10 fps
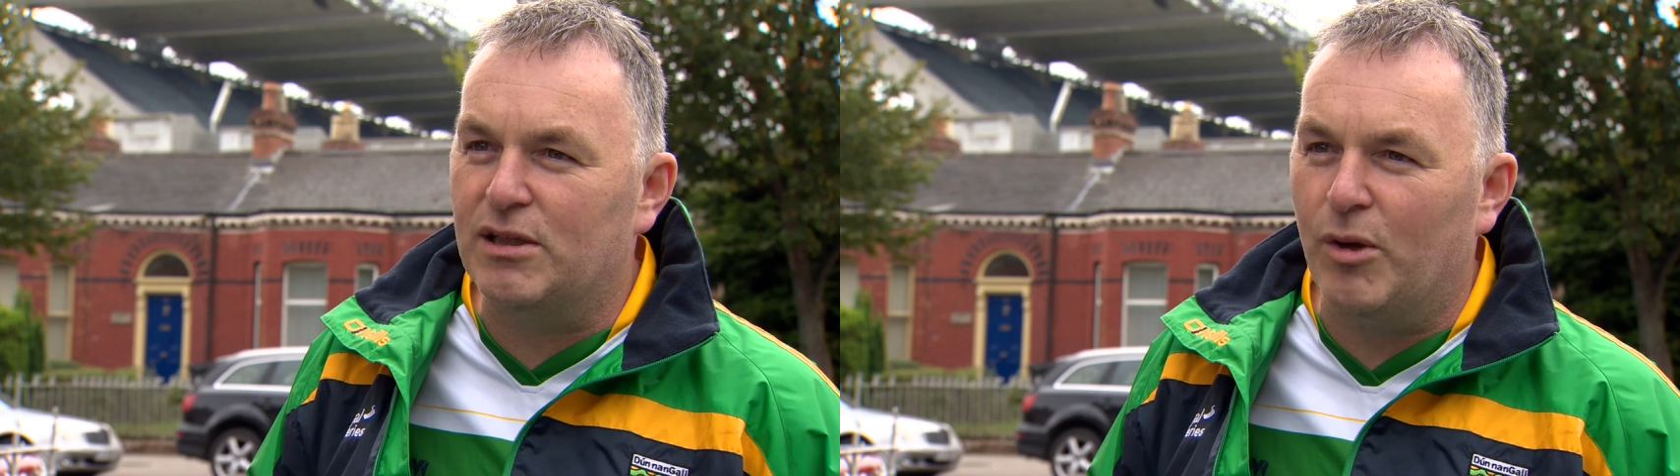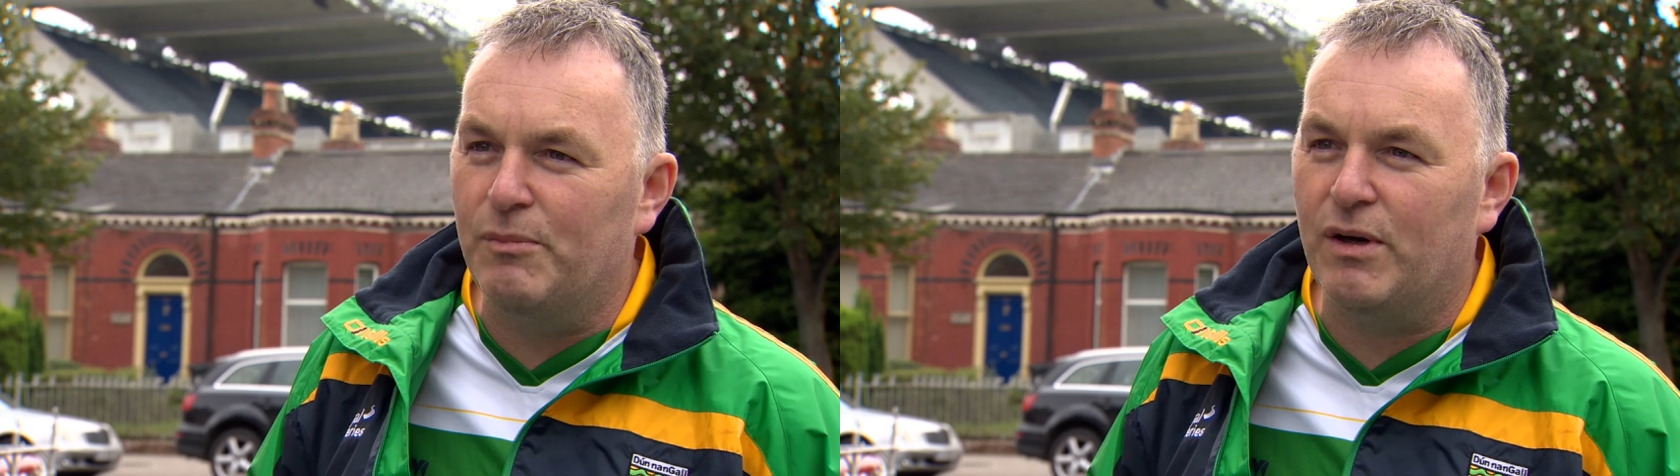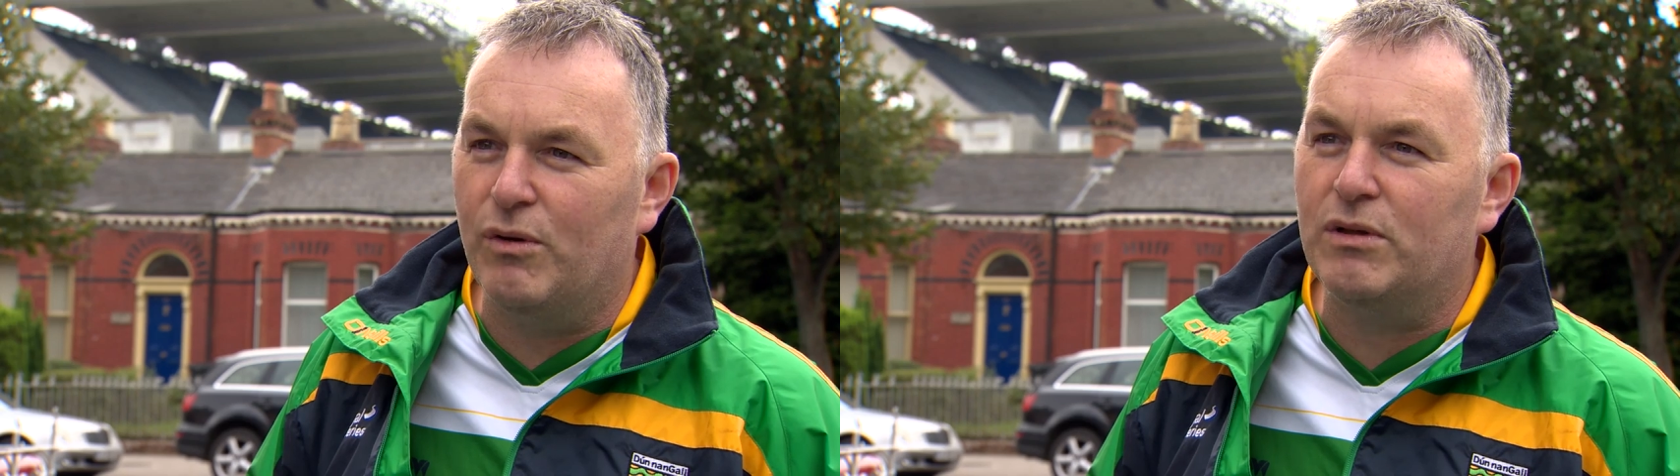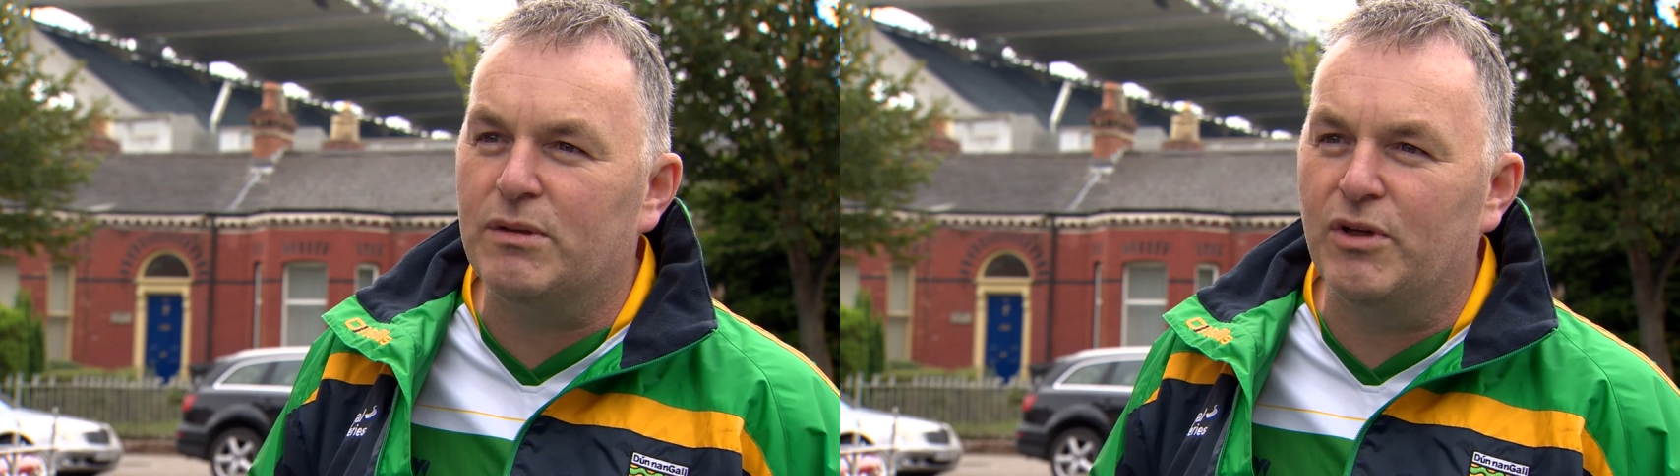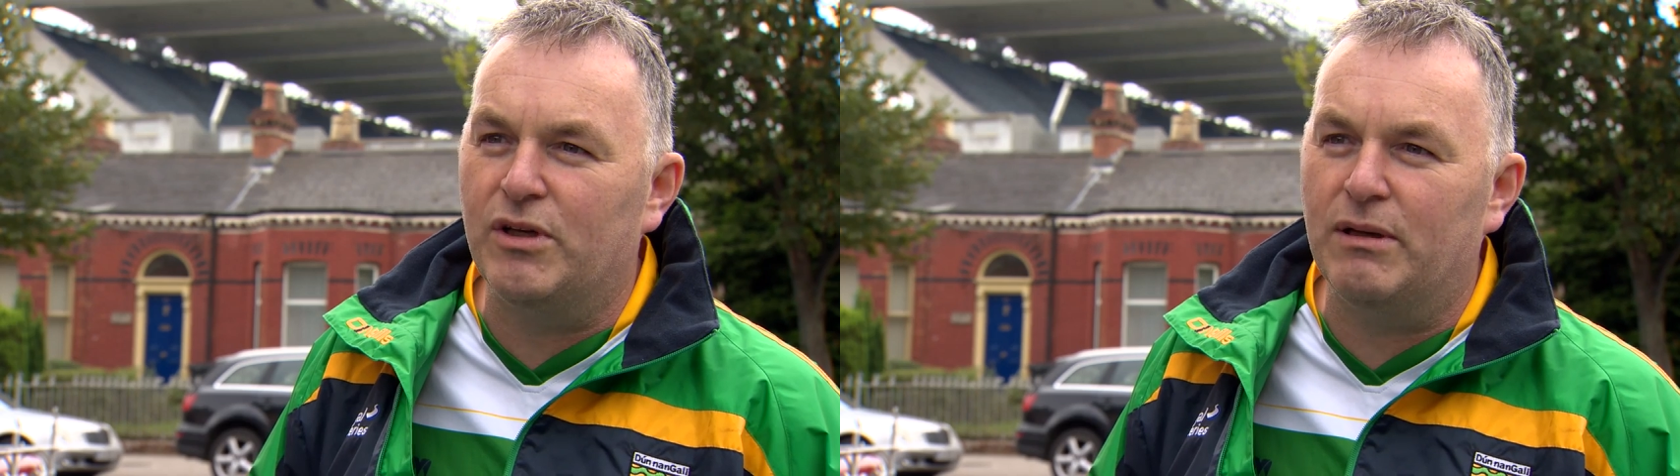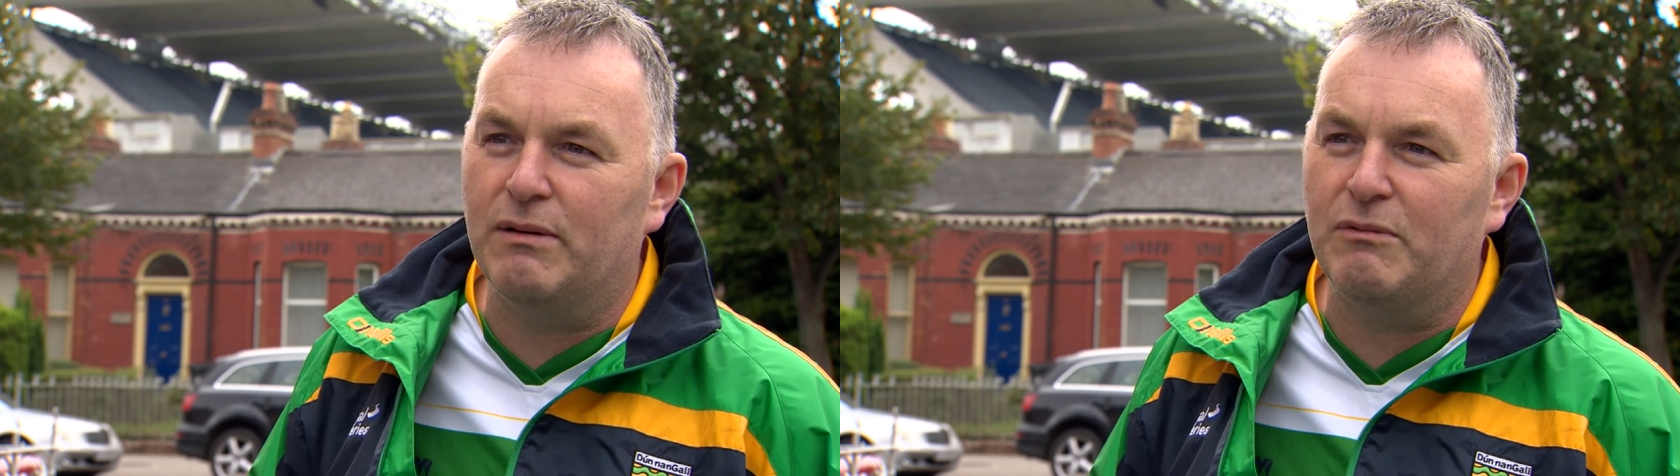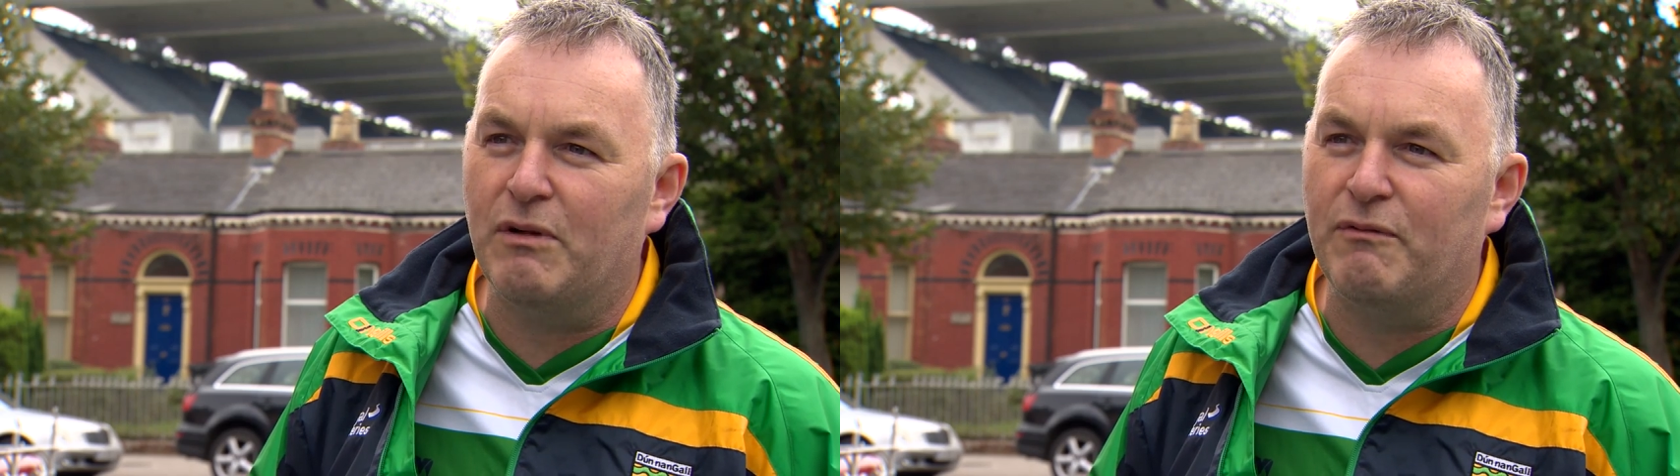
the club, the whole community